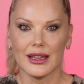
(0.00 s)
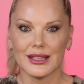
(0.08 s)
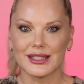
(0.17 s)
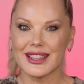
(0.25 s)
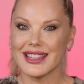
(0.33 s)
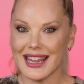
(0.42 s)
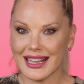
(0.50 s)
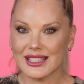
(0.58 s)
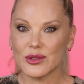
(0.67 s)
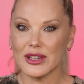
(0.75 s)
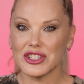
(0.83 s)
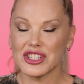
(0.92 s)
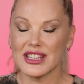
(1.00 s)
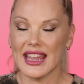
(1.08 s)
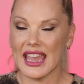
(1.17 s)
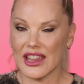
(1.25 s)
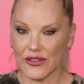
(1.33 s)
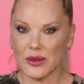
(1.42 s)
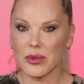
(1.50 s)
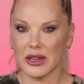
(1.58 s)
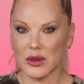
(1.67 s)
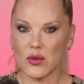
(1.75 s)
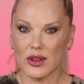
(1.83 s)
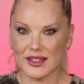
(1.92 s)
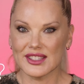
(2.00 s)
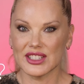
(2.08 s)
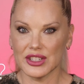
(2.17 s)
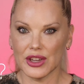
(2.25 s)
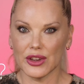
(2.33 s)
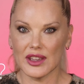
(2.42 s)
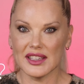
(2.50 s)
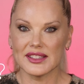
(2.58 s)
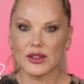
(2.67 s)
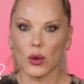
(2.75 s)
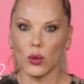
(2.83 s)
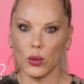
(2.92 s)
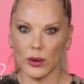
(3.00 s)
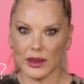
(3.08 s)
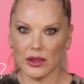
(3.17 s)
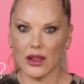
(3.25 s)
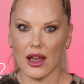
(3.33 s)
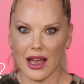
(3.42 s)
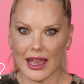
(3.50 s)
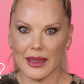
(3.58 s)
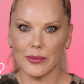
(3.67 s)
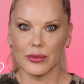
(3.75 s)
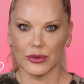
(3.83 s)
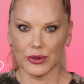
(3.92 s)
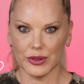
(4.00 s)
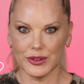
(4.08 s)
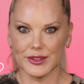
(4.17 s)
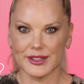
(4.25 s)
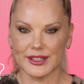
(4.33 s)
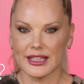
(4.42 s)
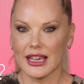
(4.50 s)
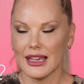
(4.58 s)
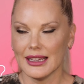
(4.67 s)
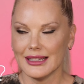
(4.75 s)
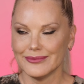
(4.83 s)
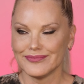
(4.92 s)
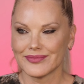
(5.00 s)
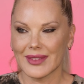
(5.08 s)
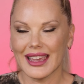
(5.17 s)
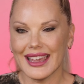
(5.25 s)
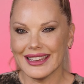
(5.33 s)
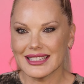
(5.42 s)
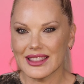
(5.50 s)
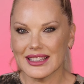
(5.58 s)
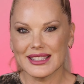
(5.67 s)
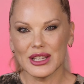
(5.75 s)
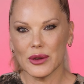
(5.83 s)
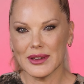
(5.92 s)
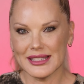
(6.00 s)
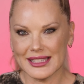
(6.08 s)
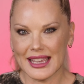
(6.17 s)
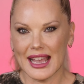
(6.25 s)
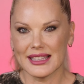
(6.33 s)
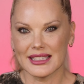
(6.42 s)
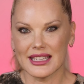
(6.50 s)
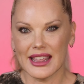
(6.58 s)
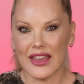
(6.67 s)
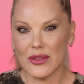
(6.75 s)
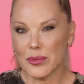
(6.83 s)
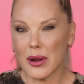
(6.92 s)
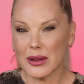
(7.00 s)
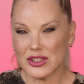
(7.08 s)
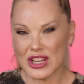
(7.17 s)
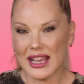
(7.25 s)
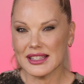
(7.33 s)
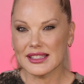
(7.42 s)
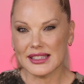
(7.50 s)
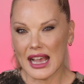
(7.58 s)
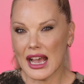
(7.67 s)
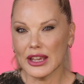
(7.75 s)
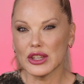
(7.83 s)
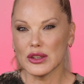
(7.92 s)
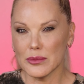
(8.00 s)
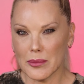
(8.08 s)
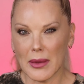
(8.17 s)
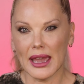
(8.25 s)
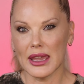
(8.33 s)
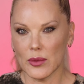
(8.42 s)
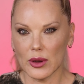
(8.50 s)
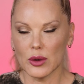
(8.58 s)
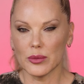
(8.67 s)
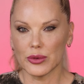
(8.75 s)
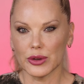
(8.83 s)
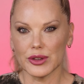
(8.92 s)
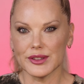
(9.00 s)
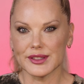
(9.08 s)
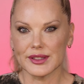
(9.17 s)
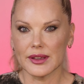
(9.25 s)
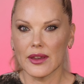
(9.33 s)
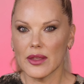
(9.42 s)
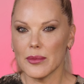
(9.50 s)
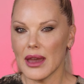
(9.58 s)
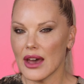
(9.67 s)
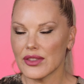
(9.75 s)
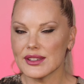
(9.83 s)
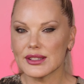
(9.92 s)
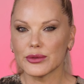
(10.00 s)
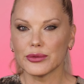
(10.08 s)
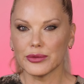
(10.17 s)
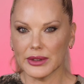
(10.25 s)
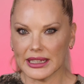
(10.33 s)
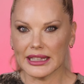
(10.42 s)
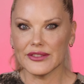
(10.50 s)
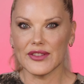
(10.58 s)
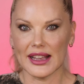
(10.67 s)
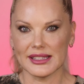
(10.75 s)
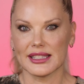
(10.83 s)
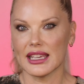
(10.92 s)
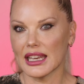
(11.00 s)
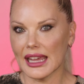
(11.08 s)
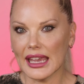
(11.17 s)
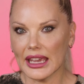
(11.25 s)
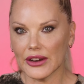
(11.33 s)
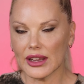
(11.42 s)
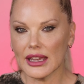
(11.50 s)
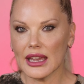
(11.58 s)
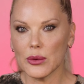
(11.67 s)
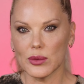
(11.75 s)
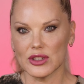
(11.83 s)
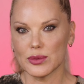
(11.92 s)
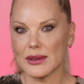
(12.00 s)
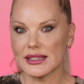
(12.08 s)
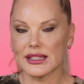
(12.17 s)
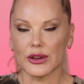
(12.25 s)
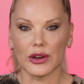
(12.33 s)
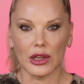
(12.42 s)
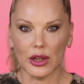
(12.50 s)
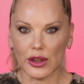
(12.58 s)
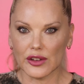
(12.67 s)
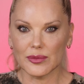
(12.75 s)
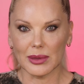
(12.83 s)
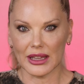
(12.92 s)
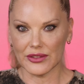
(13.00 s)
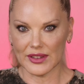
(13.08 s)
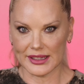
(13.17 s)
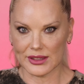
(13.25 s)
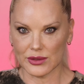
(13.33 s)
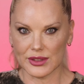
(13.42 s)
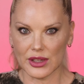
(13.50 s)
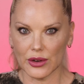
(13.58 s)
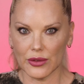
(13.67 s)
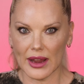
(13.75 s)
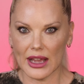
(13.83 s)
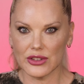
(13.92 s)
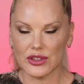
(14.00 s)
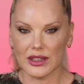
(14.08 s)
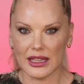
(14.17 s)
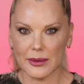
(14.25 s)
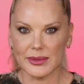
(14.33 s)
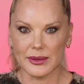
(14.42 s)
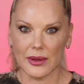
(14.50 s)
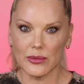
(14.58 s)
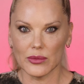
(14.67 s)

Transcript: So the next question everybody wants to know is, will I bruise? And there's no easy answer to that. Chances are you may well bruise. The mouth is a really vascular area, which means there are a lot of blood vessels around your lips.